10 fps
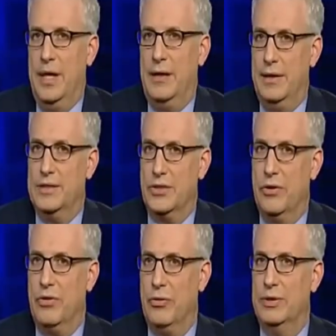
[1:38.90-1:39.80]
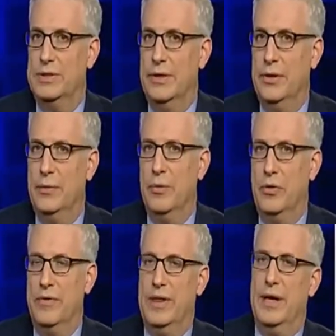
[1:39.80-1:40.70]
mean, I think it's an authoritarian
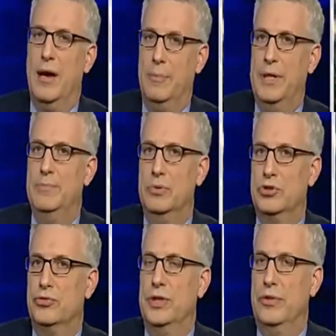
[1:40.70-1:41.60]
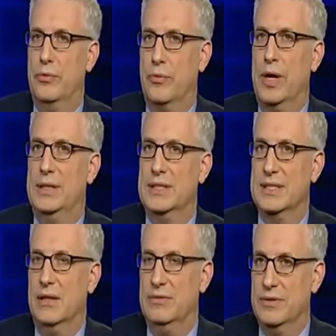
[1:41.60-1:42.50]
motive. I think how people treat the right to
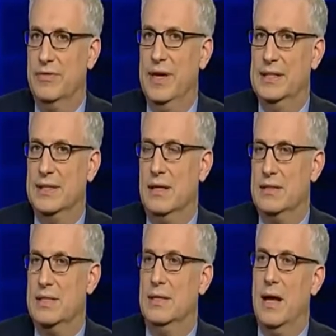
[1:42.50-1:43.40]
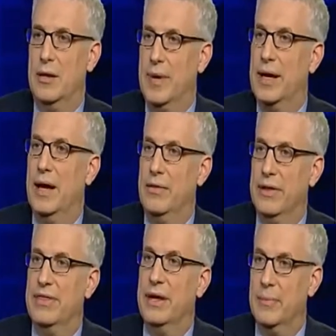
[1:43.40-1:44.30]
self defense tells us a lot about how
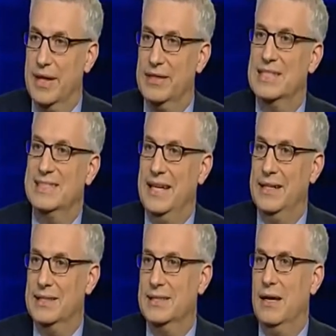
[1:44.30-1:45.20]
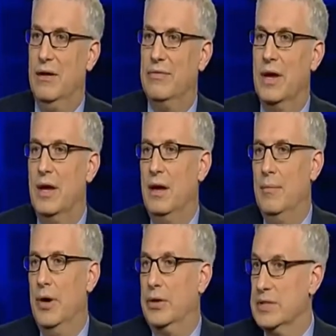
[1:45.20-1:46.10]
they think about the state itself.
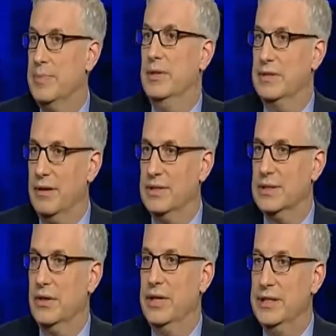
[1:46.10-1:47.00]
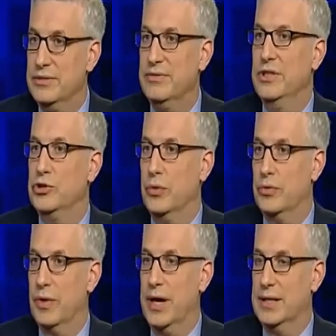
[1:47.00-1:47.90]
America's built obviously on
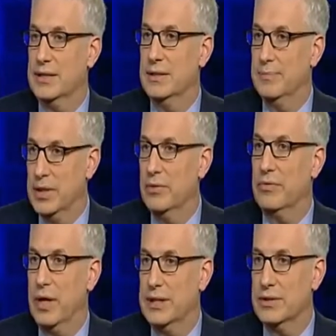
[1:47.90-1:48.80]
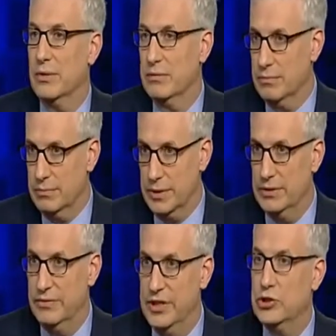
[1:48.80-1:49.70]
individual rights. The Bill of Rights are
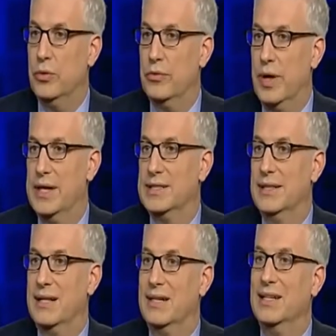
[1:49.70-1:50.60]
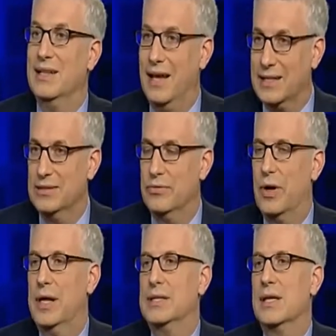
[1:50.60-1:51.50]
individual rights, not right. collective
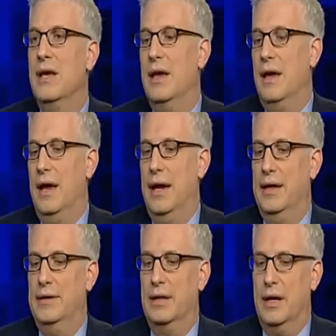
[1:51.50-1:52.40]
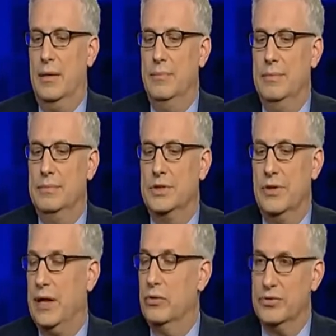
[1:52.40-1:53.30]
rights. And um,
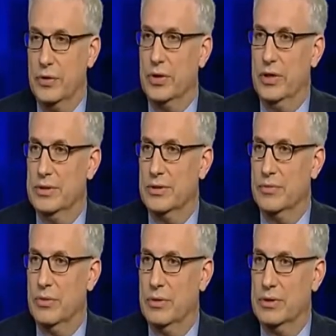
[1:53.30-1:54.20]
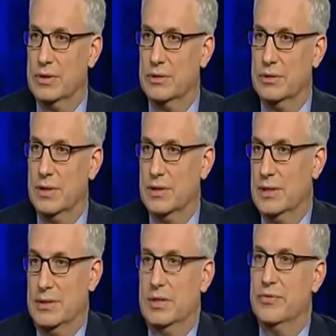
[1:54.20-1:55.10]
so that goes for guns, of course, as
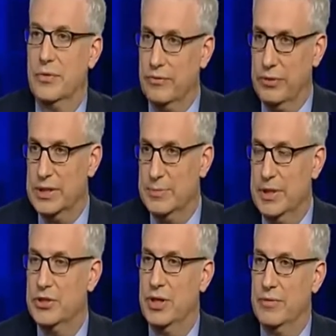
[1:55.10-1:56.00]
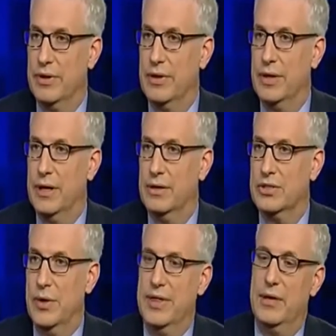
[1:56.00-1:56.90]
it does for free speech and everything
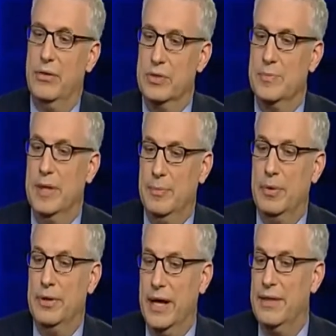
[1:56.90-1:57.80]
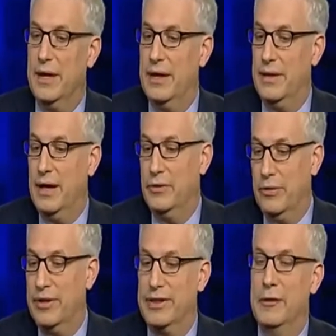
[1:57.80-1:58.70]
else. So I think those people, yeah, they, I, I
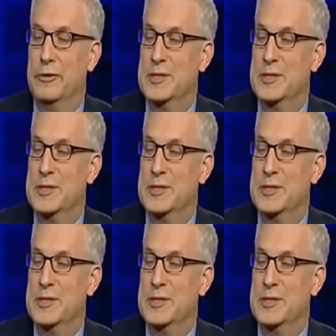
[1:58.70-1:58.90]
don't think they